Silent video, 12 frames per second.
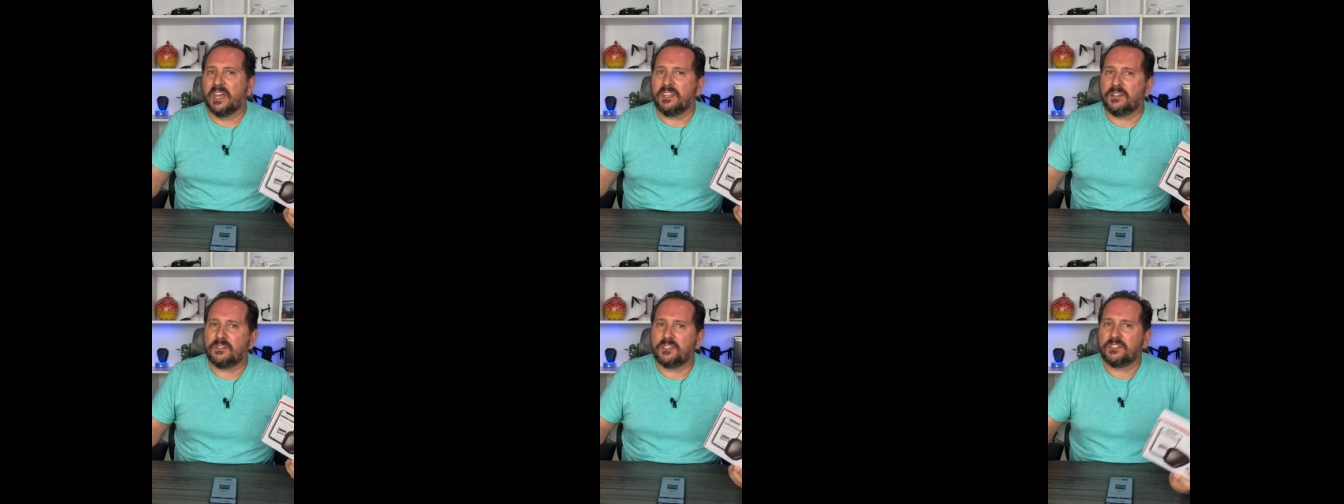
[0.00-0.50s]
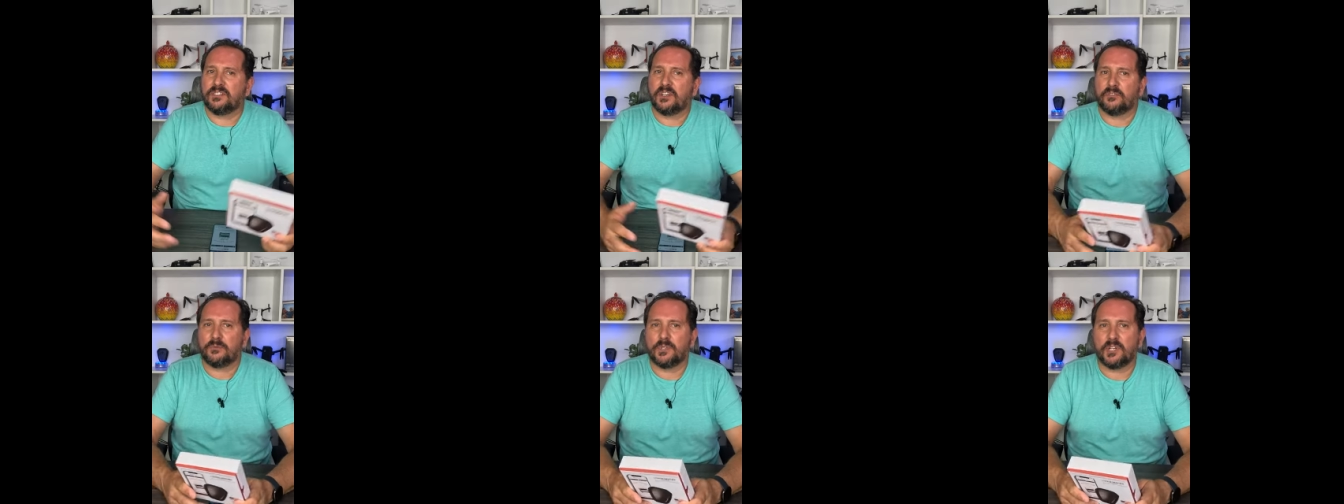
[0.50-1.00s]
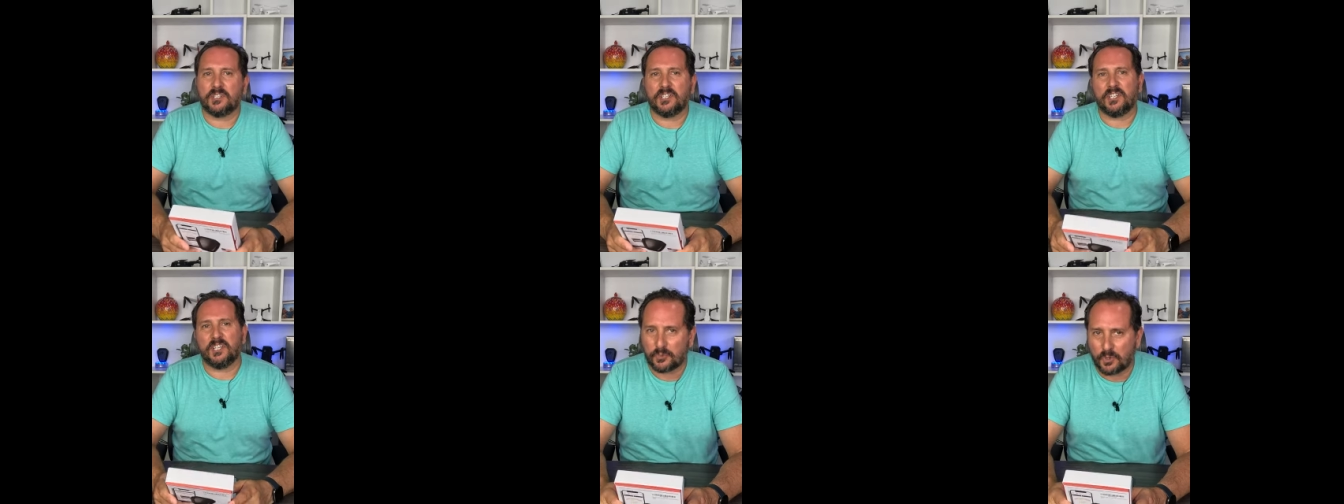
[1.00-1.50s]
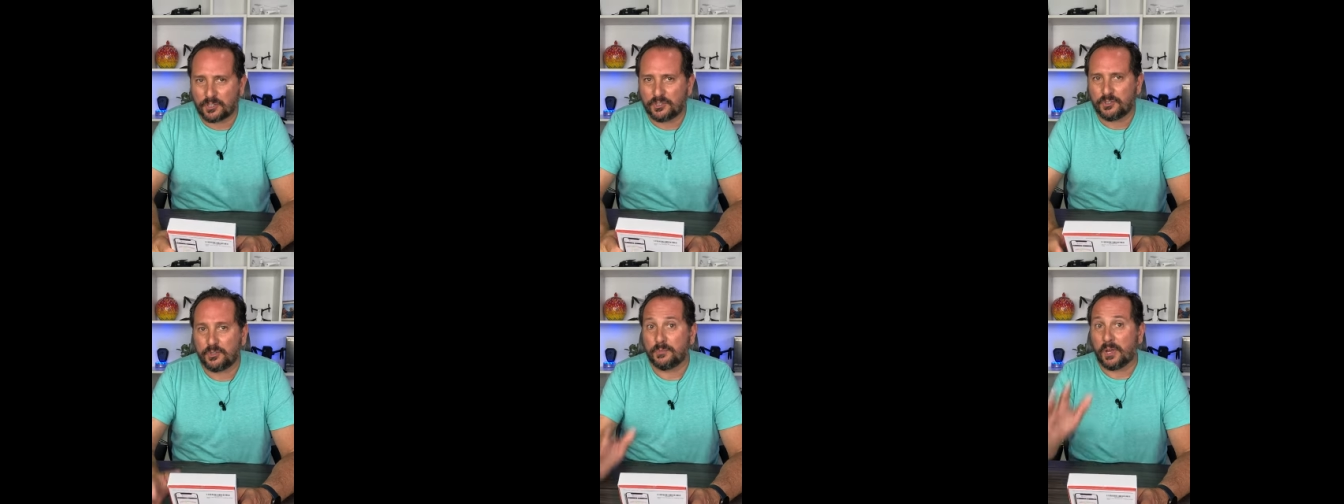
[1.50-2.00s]
Hey there, this is Doug from Doug Nikki
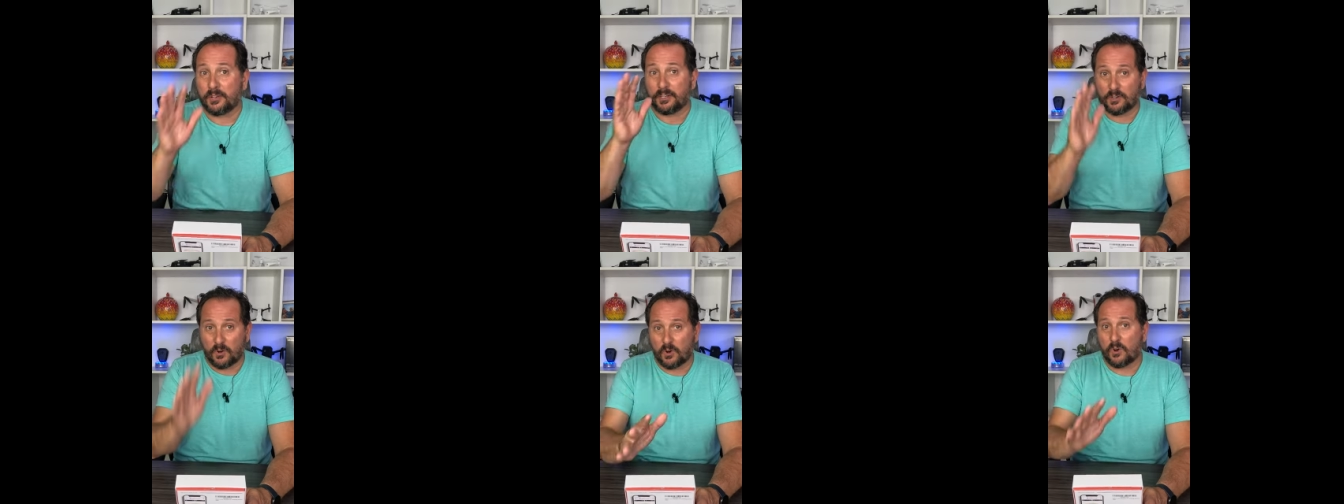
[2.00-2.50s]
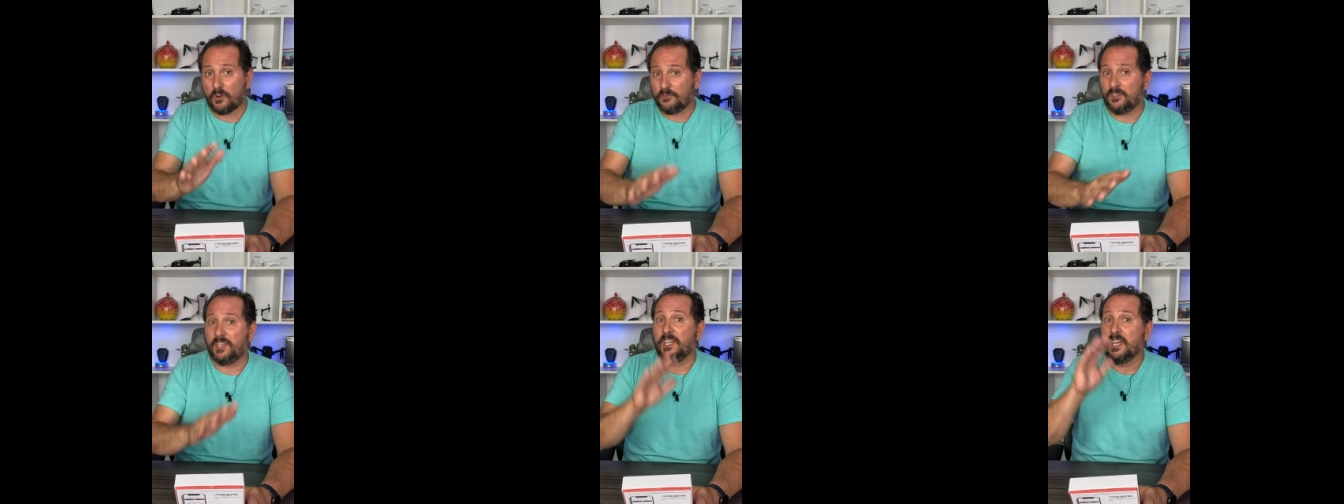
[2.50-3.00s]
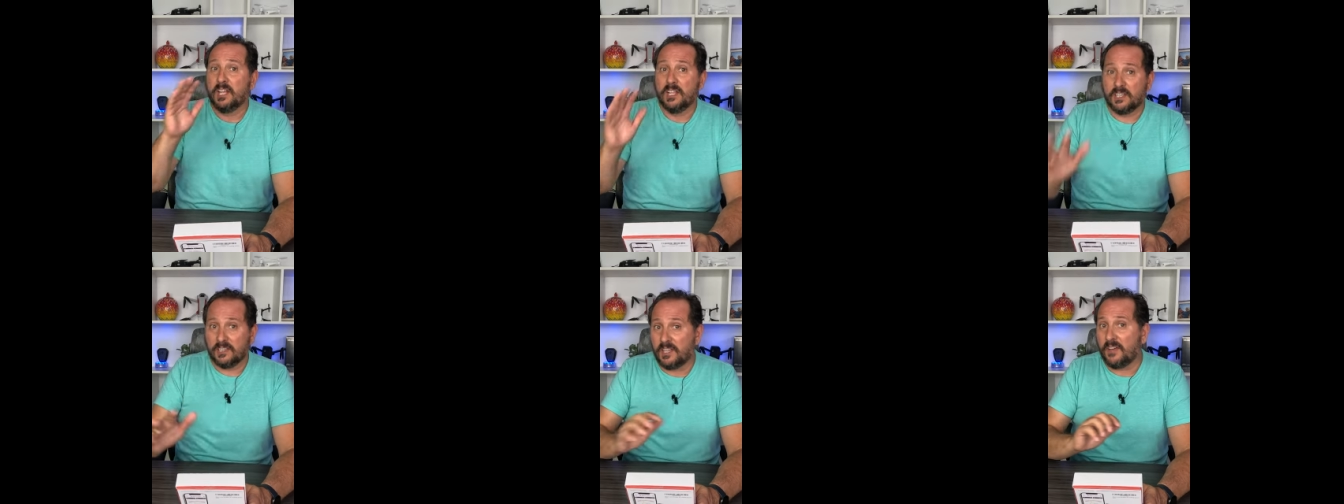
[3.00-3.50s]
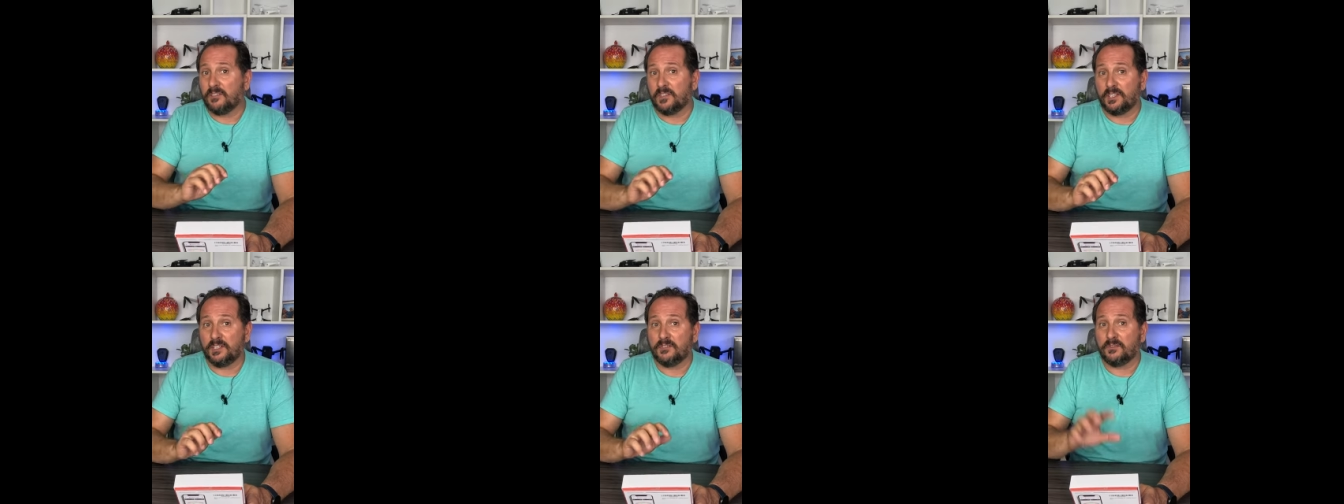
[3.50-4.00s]
talking to you about an RV
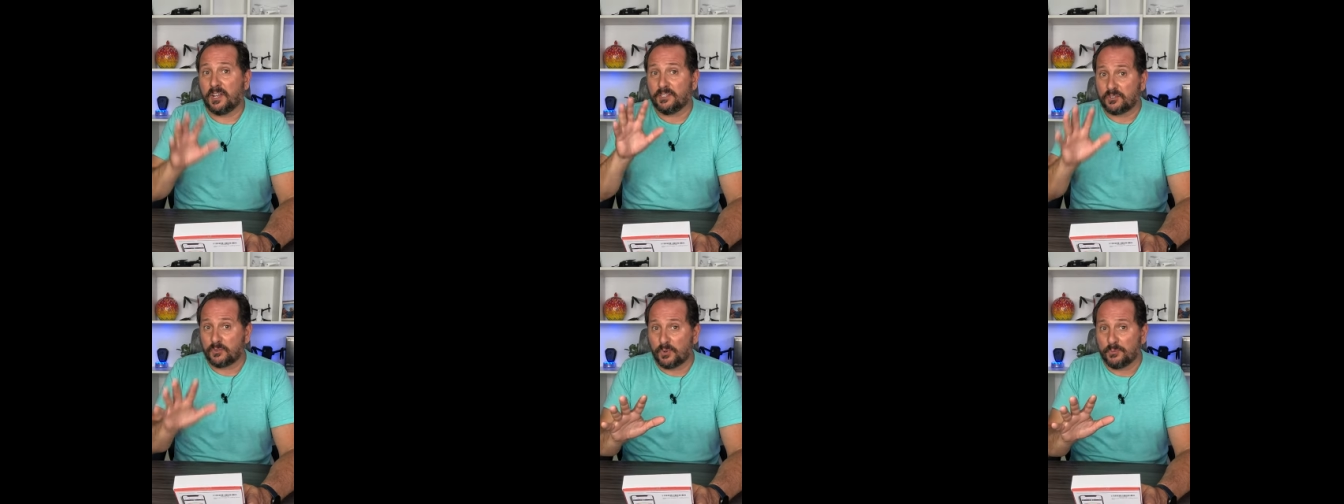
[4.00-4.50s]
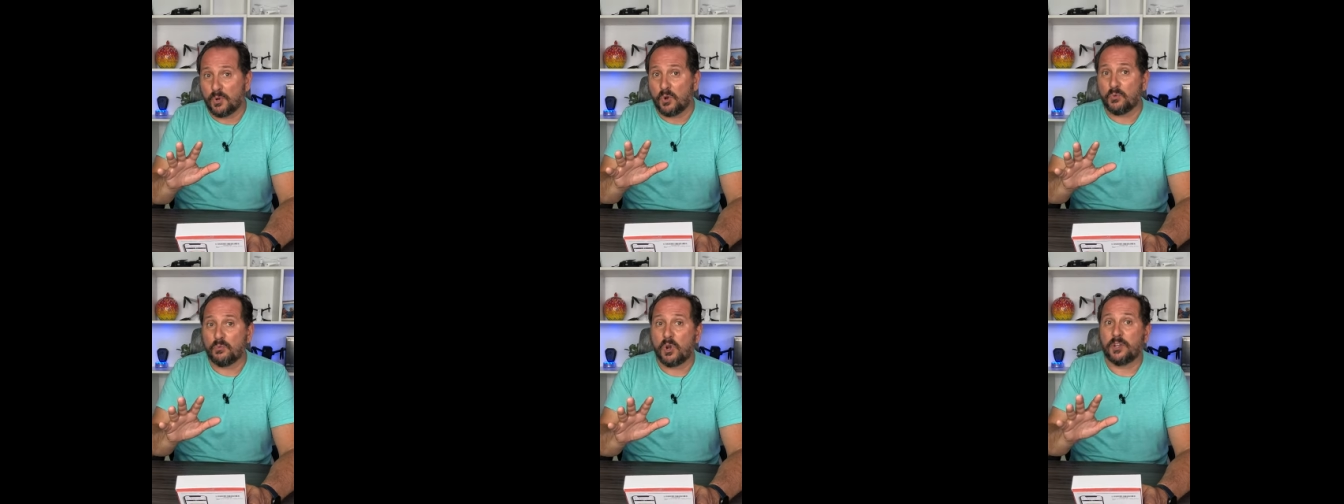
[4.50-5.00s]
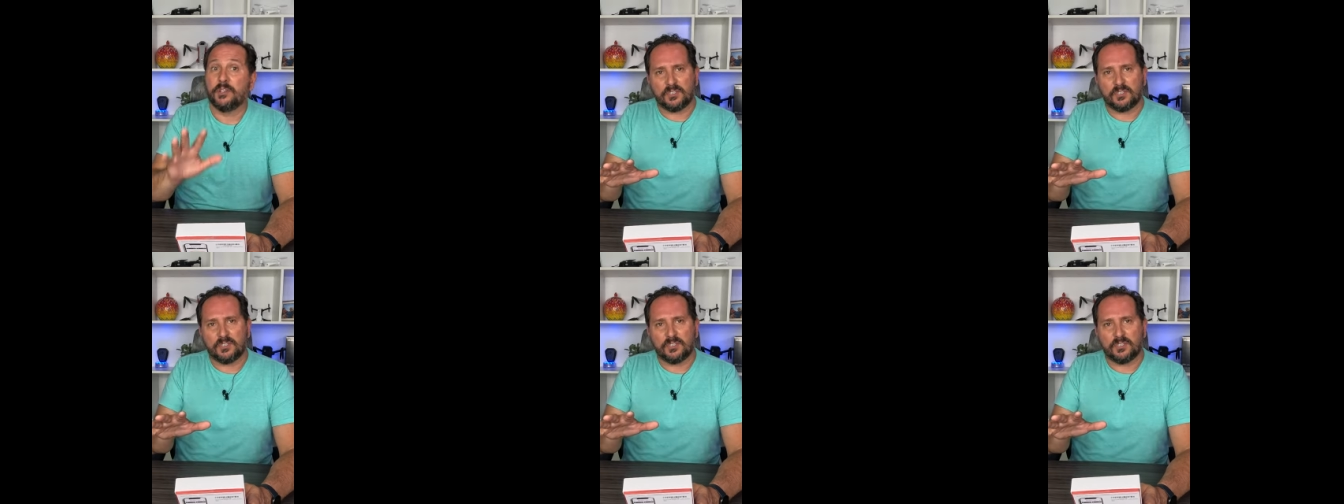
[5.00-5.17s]
leveling device, a remote one.